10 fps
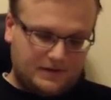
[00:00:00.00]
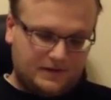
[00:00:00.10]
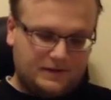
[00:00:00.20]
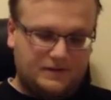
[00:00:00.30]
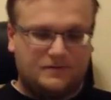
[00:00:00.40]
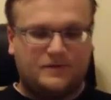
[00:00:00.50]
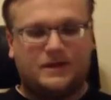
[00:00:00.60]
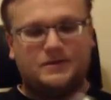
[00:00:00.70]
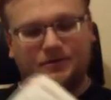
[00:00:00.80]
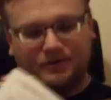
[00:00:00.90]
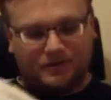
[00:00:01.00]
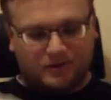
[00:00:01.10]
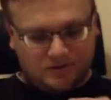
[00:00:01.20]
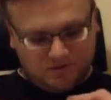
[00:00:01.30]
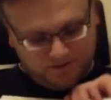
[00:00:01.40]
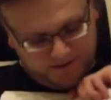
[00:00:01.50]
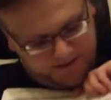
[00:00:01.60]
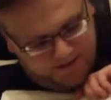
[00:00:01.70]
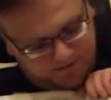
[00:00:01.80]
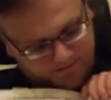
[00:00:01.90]
uh, you've got your all
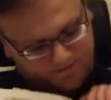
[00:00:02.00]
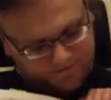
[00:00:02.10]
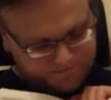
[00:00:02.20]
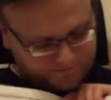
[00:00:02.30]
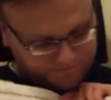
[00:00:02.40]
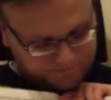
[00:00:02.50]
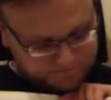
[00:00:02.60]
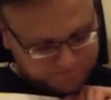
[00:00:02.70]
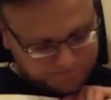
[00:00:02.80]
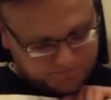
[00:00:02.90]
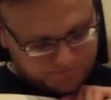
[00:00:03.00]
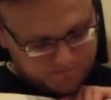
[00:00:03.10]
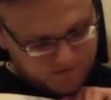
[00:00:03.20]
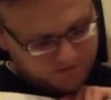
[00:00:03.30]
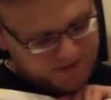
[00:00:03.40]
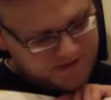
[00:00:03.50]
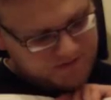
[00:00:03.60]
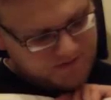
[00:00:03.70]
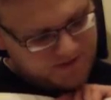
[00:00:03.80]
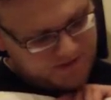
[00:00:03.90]
grain
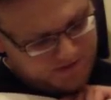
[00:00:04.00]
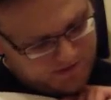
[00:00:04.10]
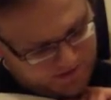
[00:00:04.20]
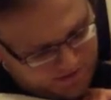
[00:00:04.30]
recipe,